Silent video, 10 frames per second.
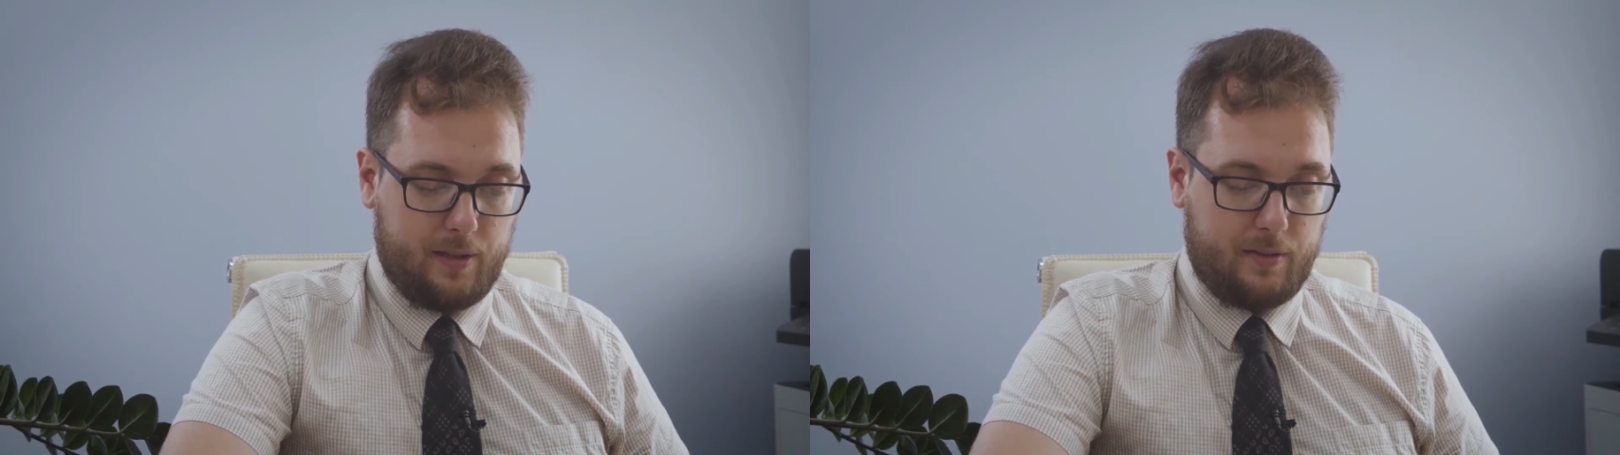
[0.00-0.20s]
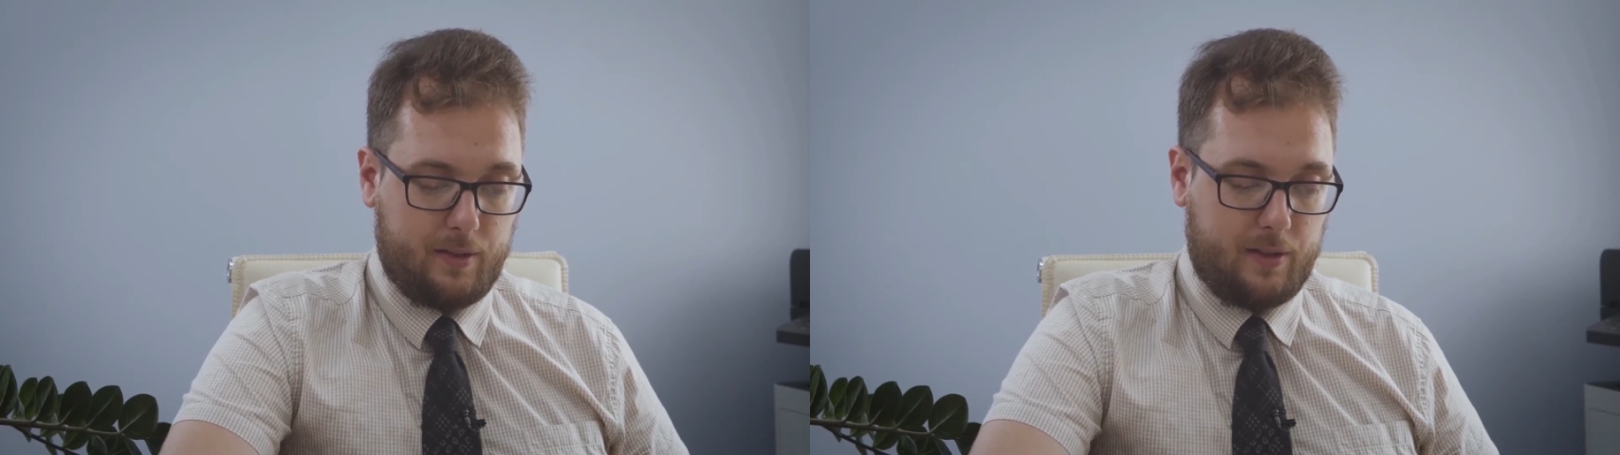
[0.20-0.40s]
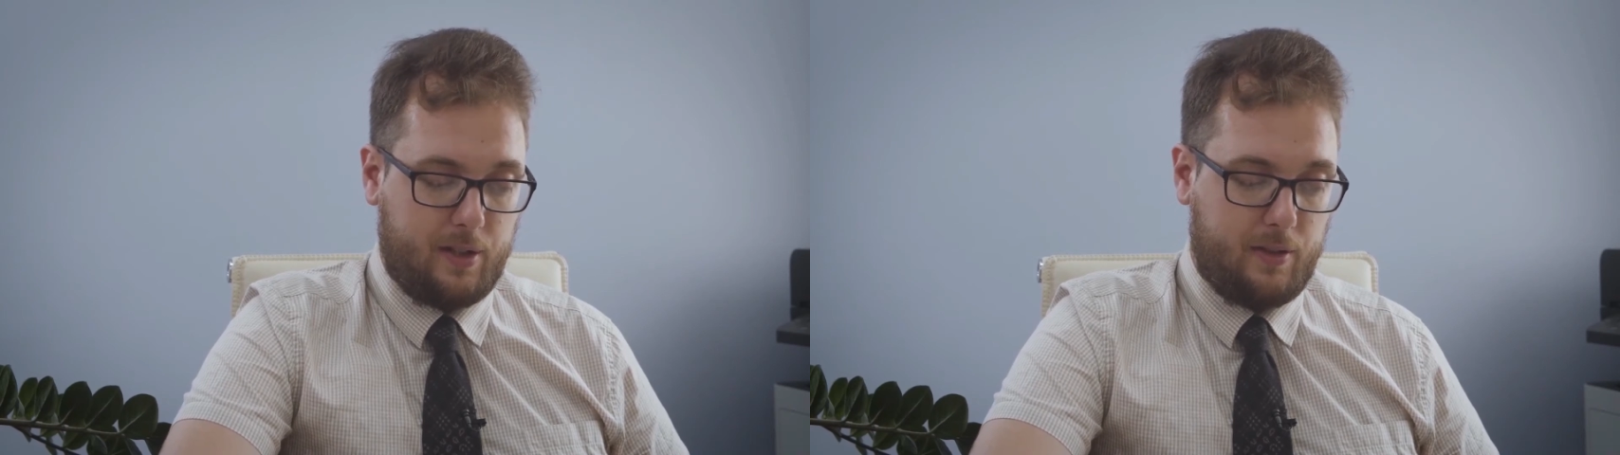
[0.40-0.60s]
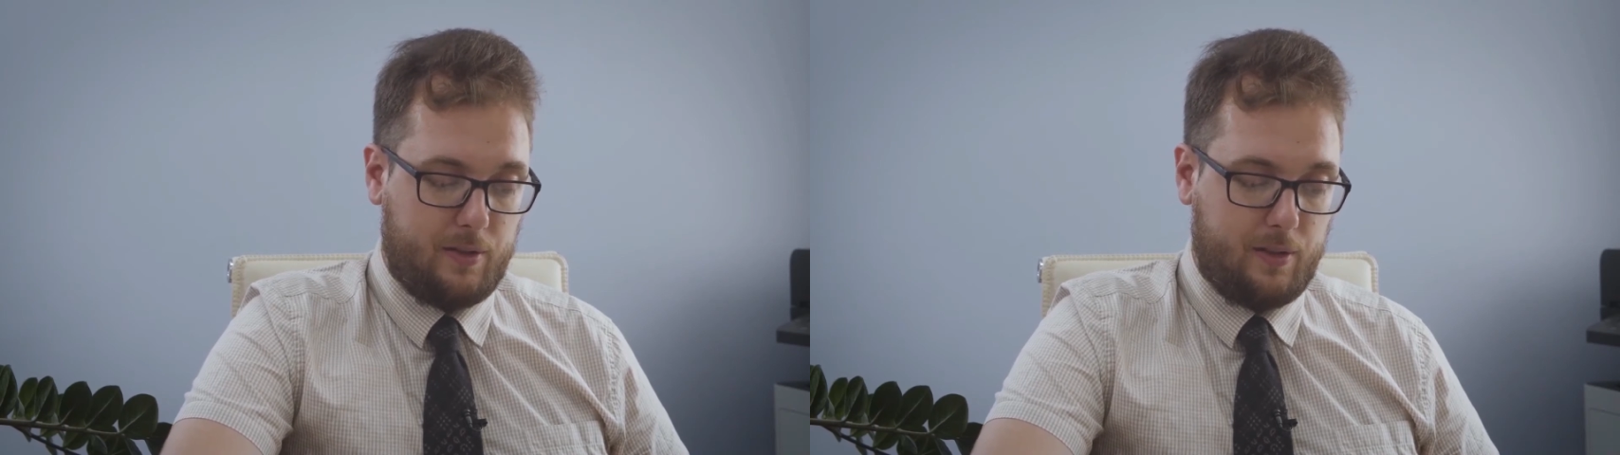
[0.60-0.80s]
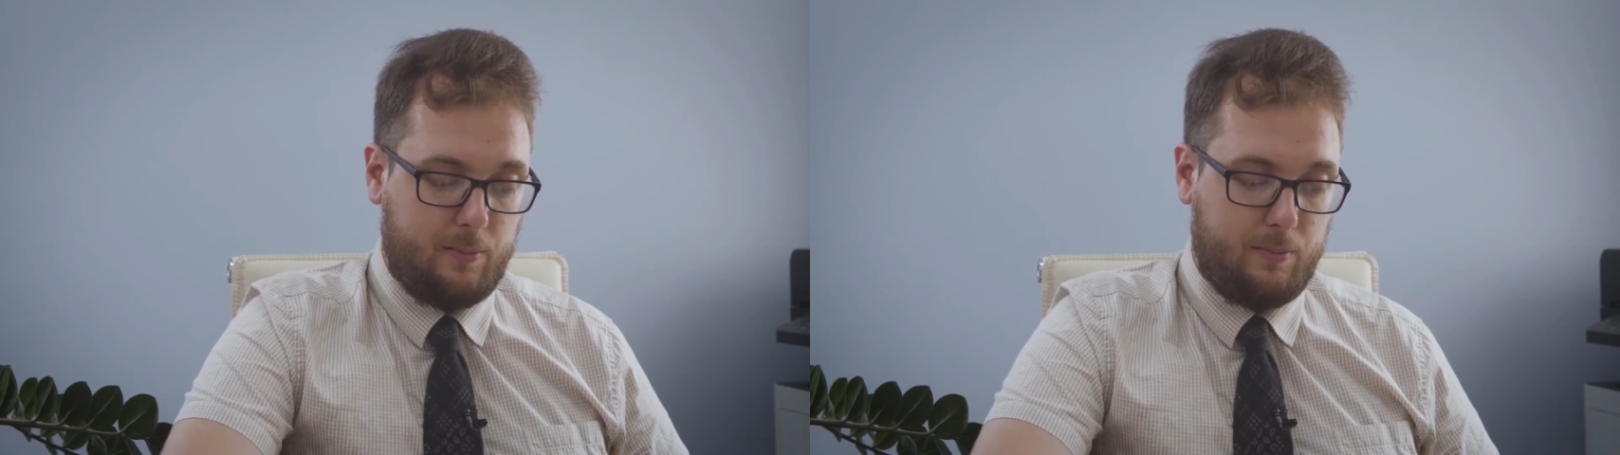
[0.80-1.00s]

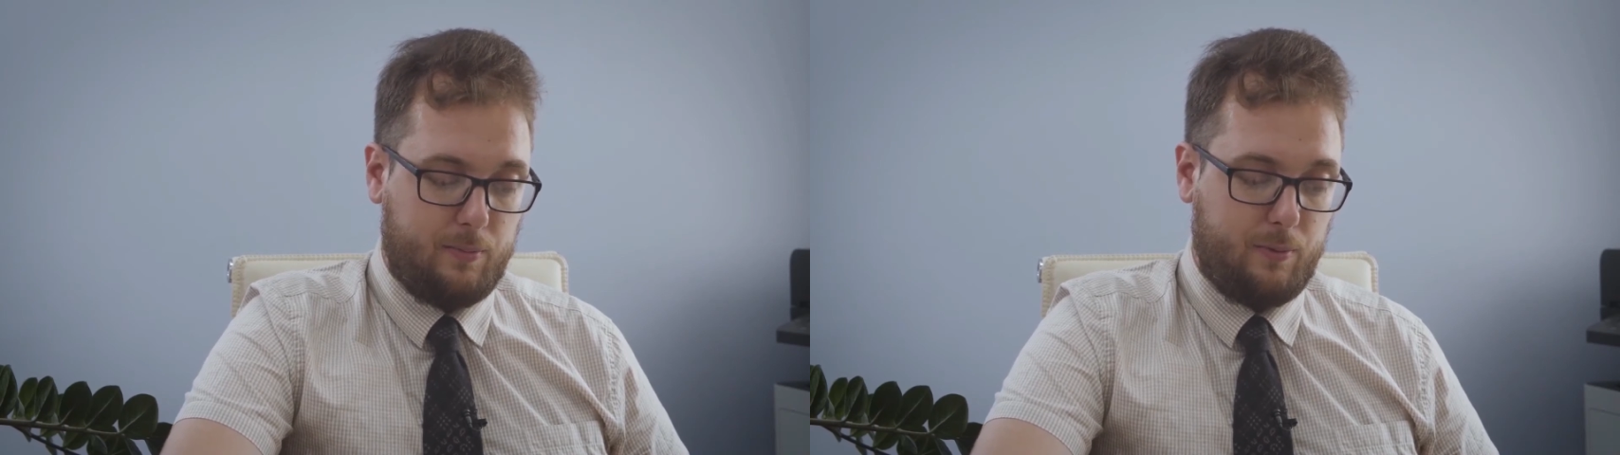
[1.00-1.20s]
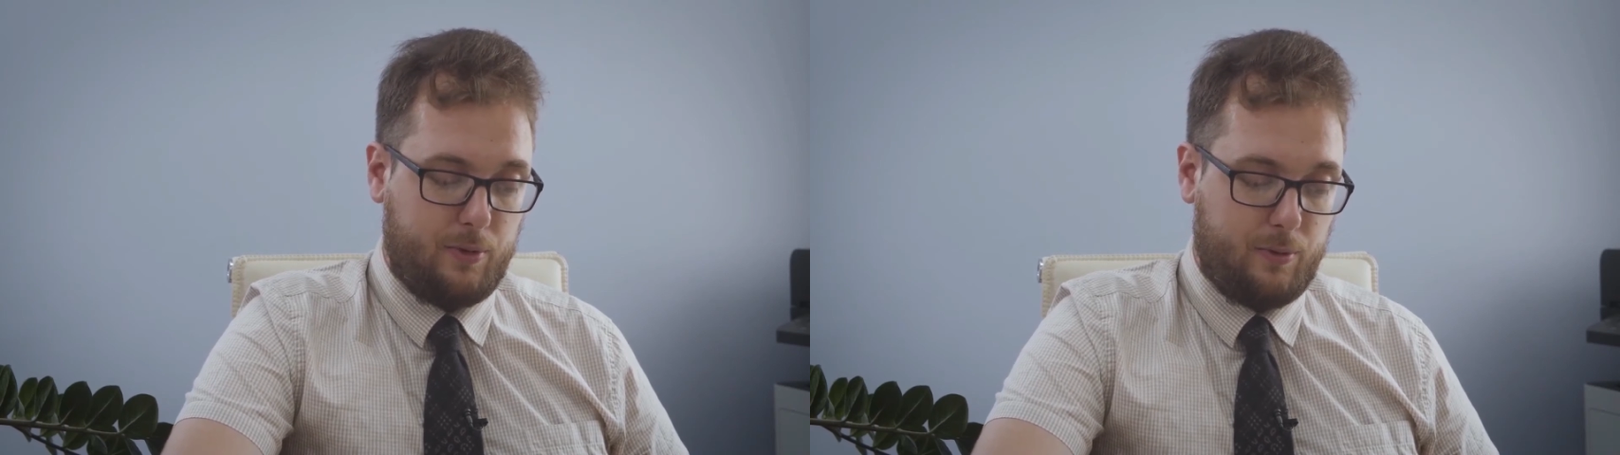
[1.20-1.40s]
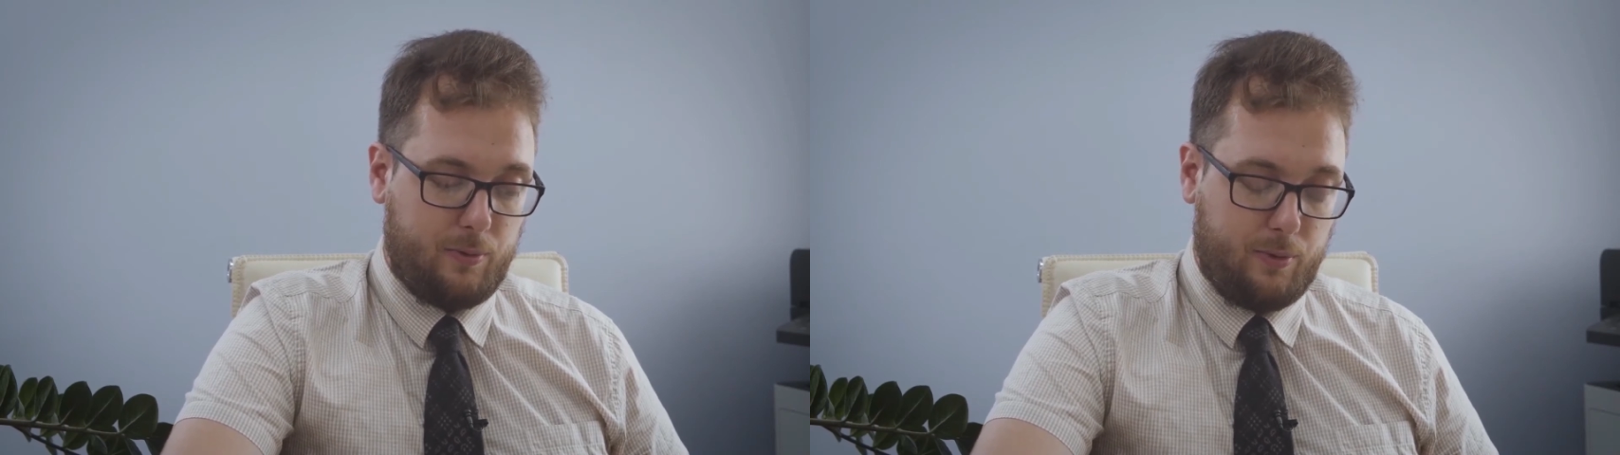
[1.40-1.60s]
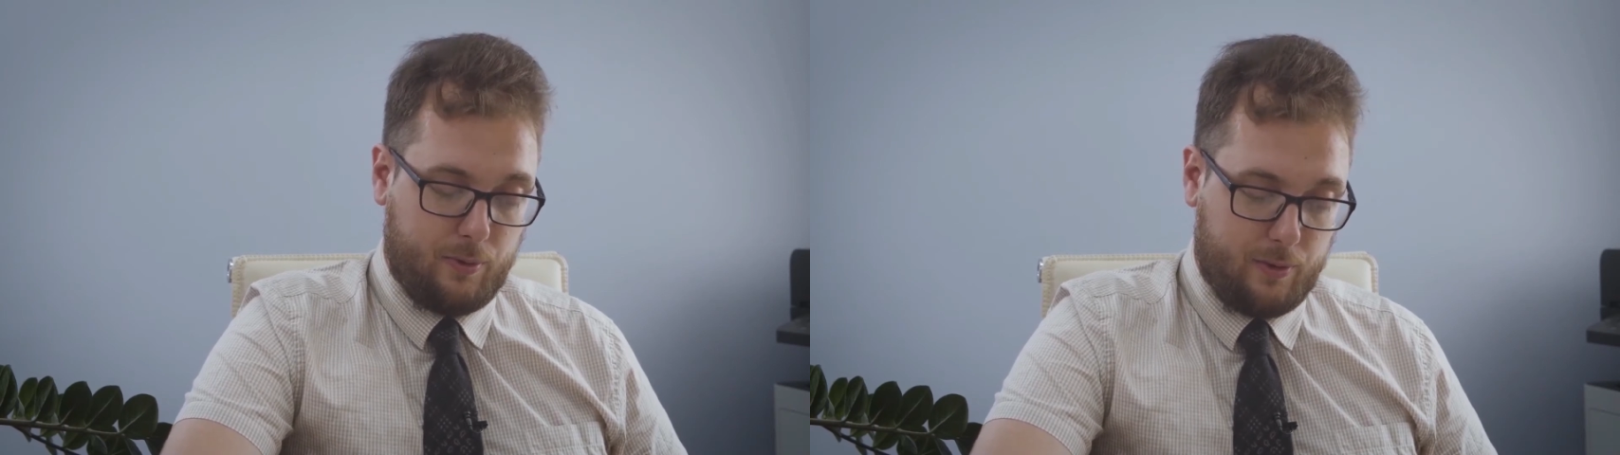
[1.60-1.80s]
sometimes just very